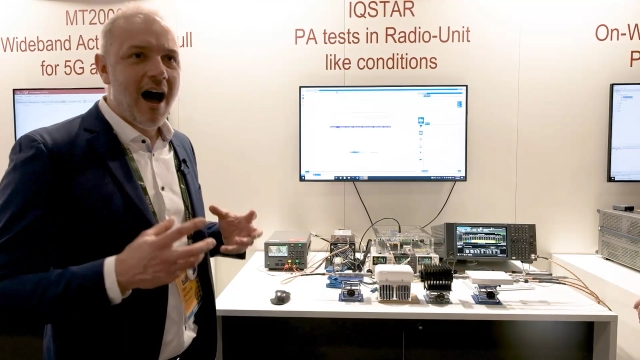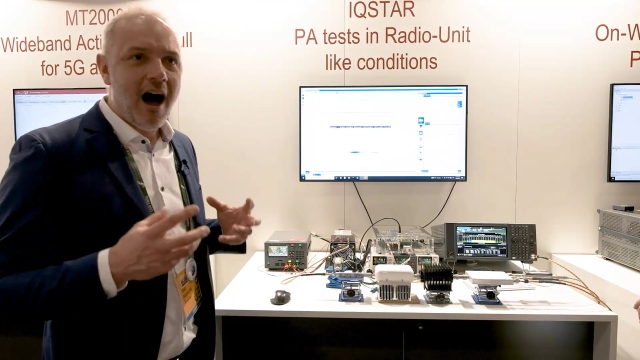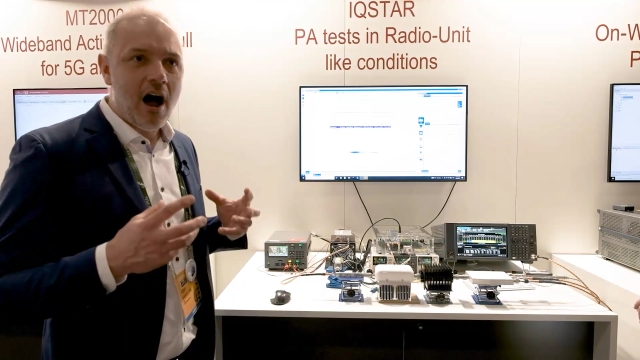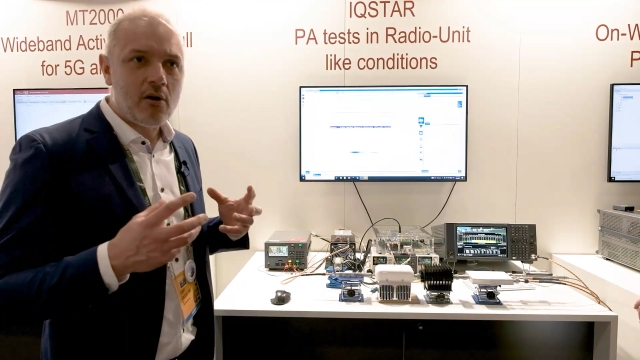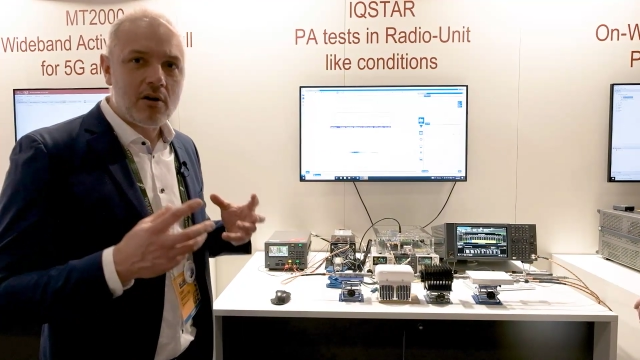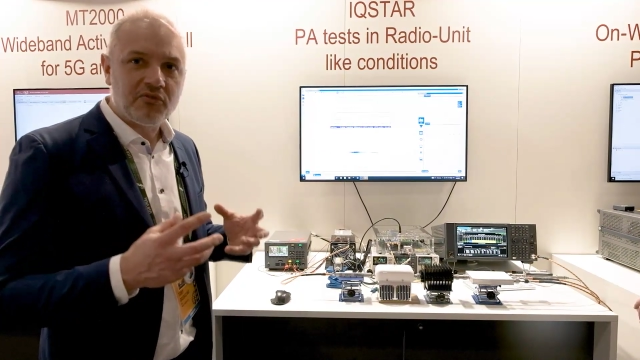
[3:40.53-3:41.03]

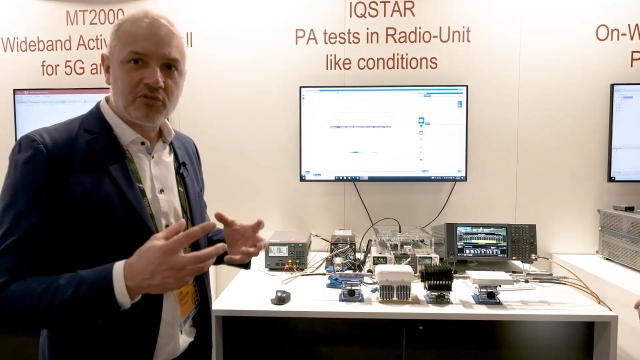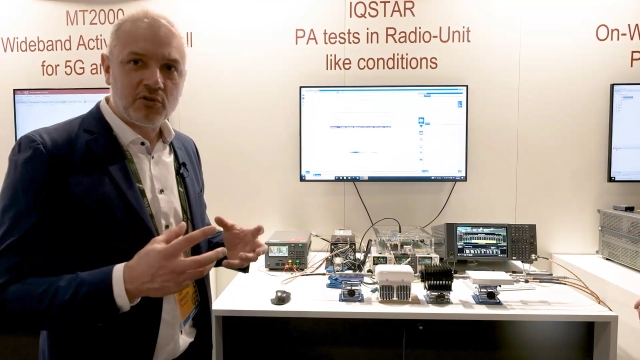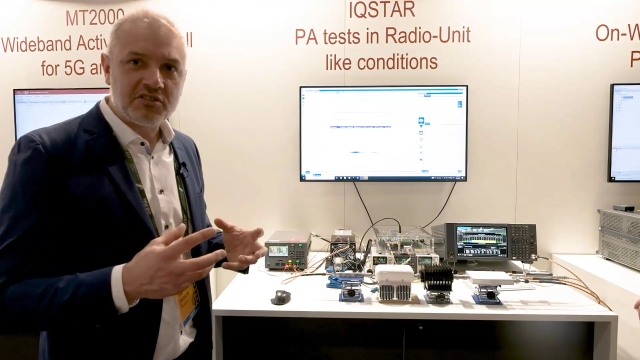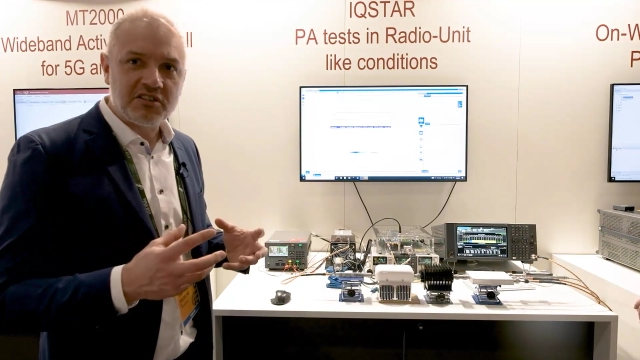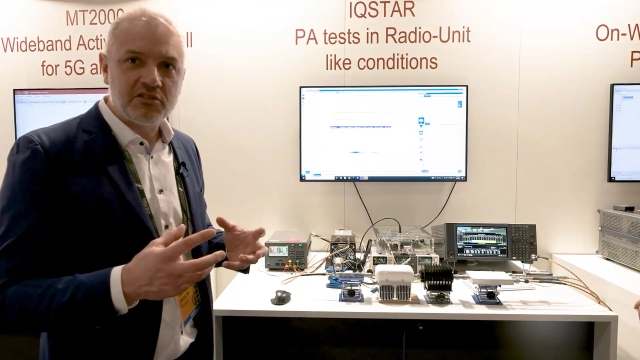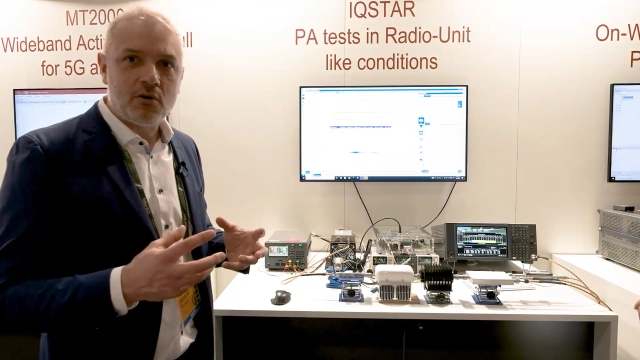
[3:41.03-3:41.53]
RF
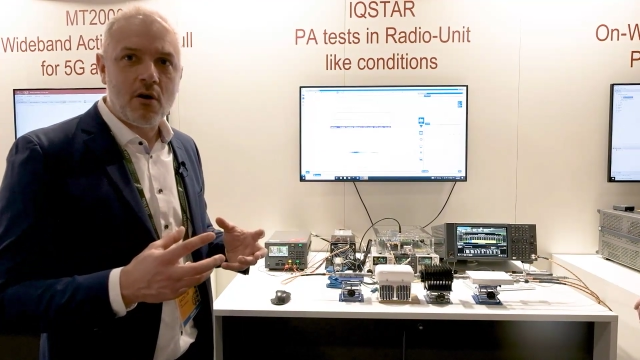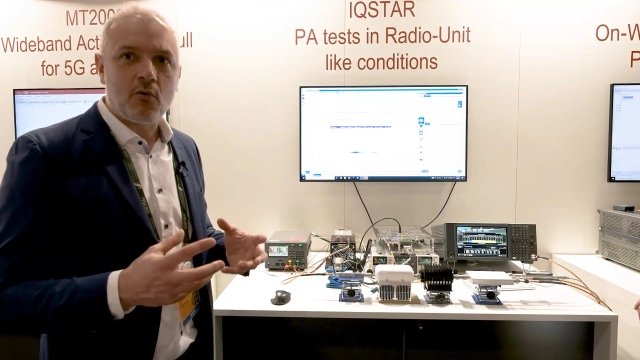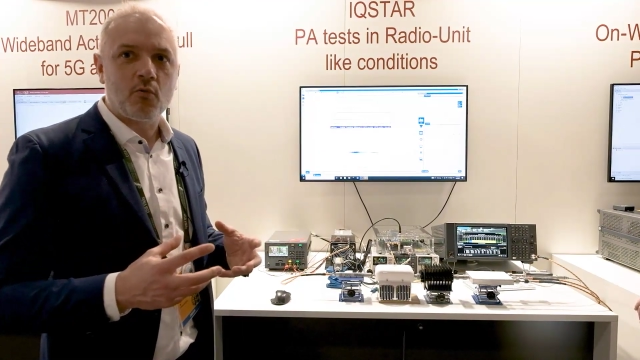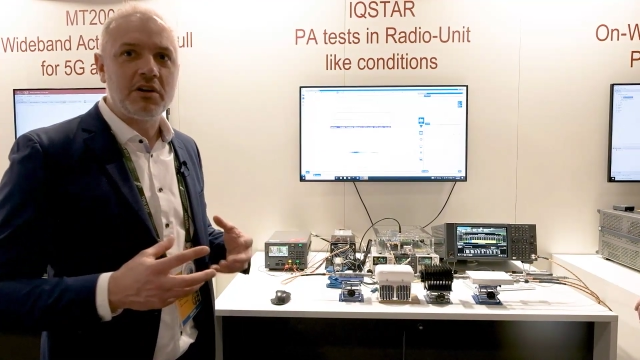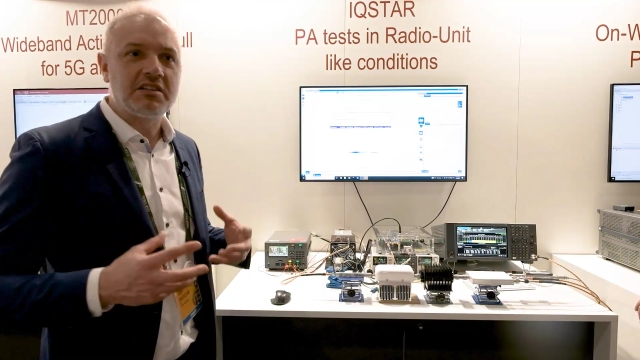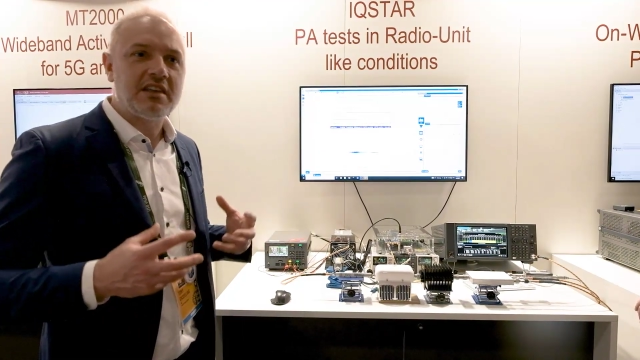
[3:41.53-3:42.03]
transceiver
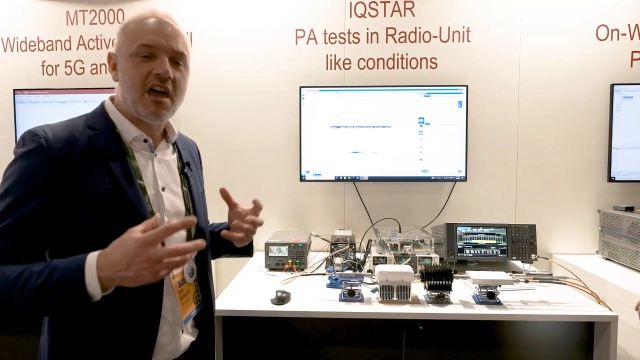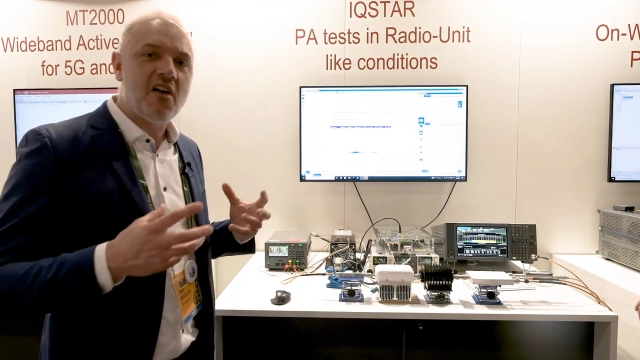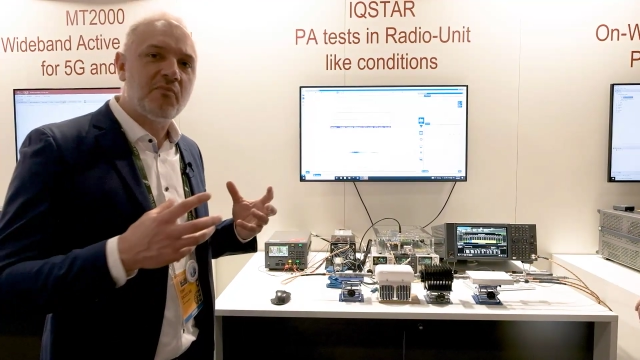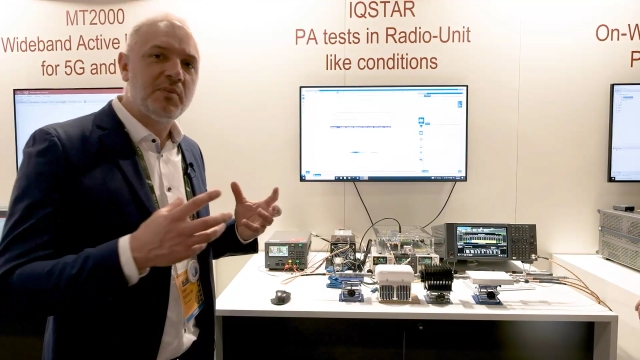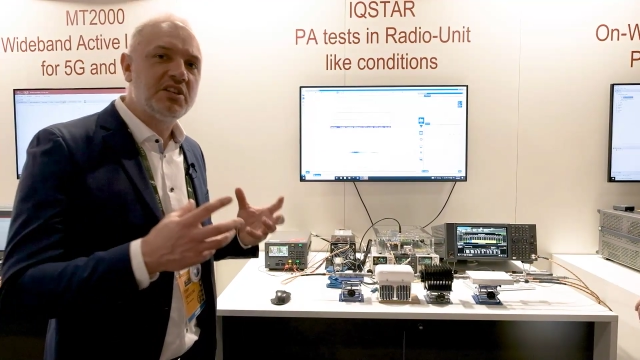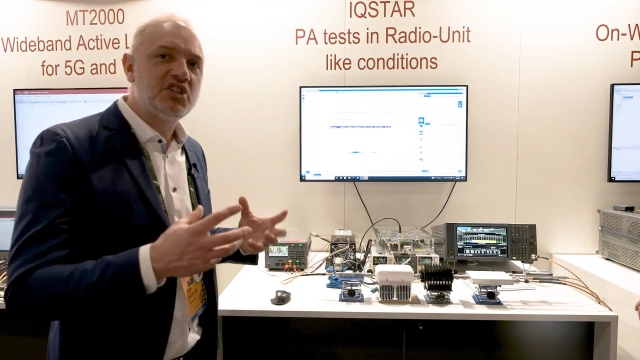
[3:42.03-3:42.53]
with
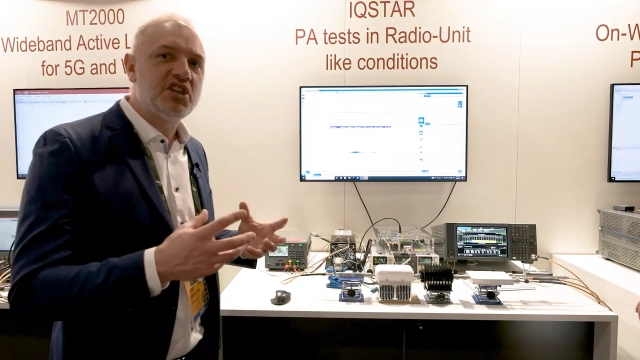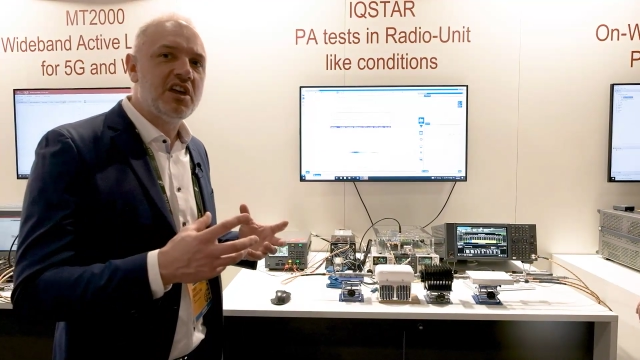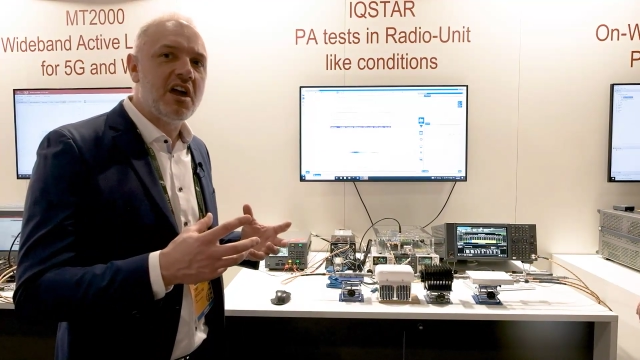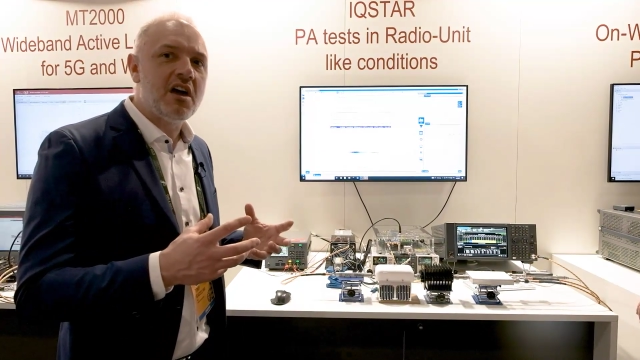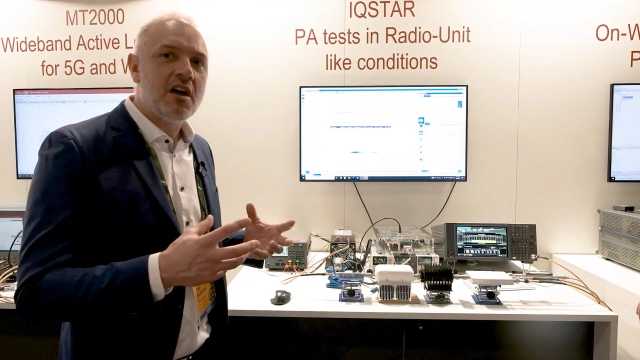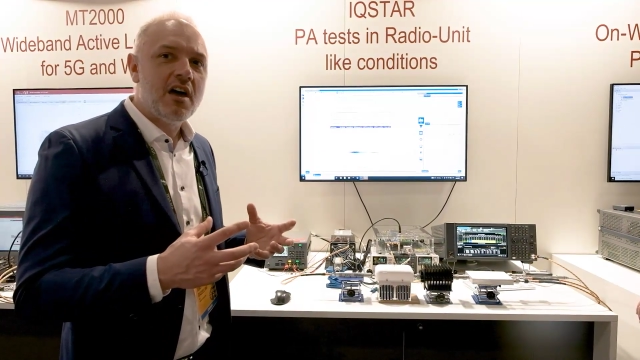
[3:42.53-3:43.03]

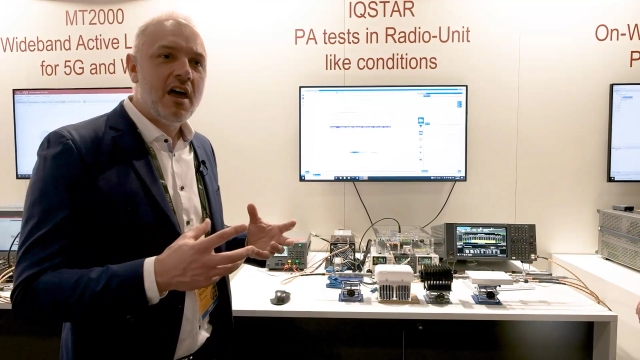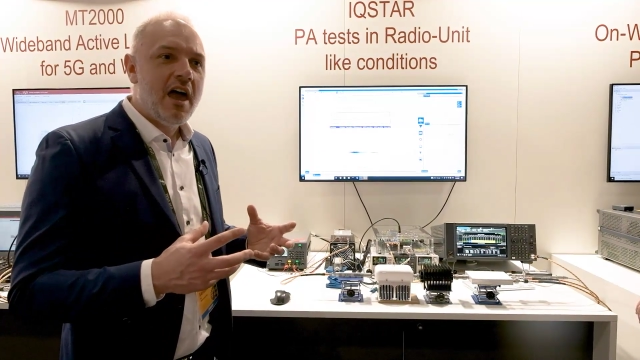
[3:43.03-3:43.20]
FPGA,